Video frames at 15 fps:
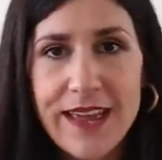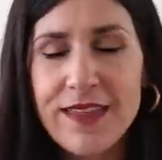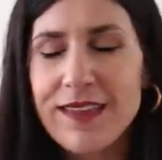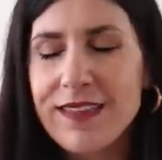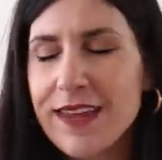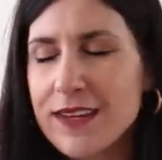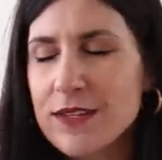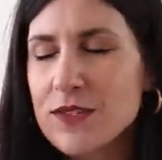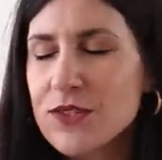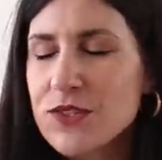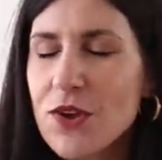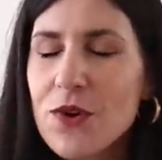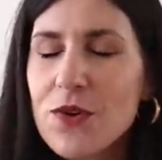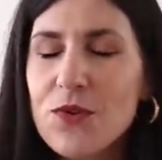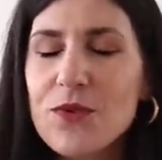I think they are
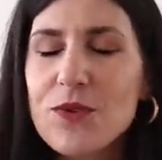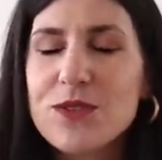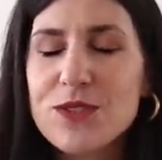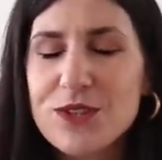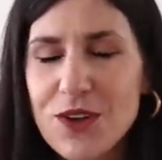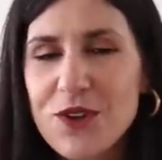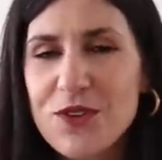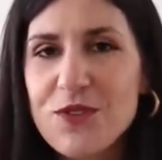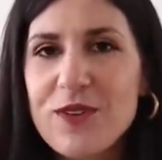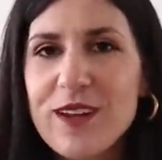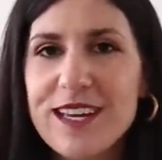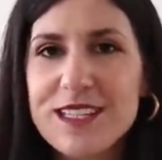so, so